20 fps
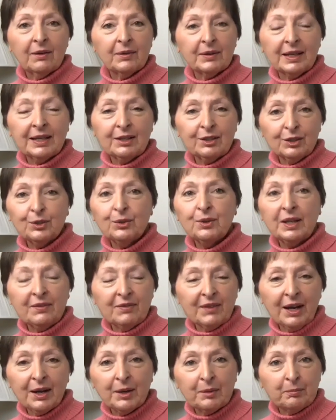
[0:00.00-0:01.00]
including
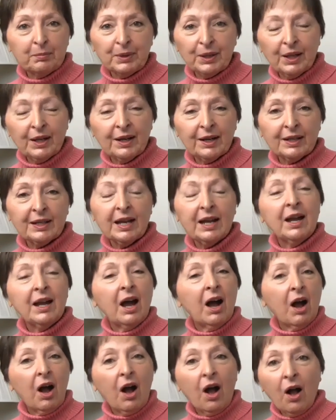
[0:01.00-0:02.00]
the unplug,
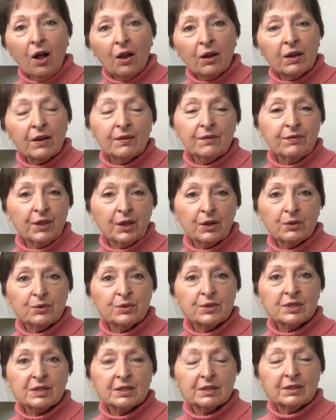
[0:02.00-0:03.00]
all of
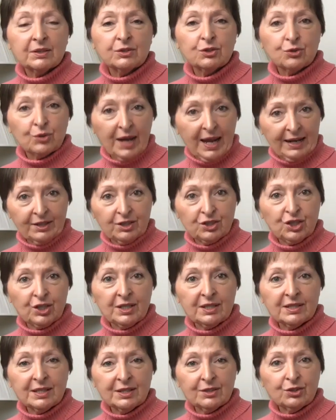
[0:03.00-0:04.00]
those
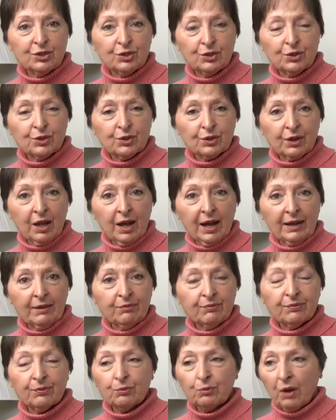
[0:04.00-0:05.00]
strategies into your life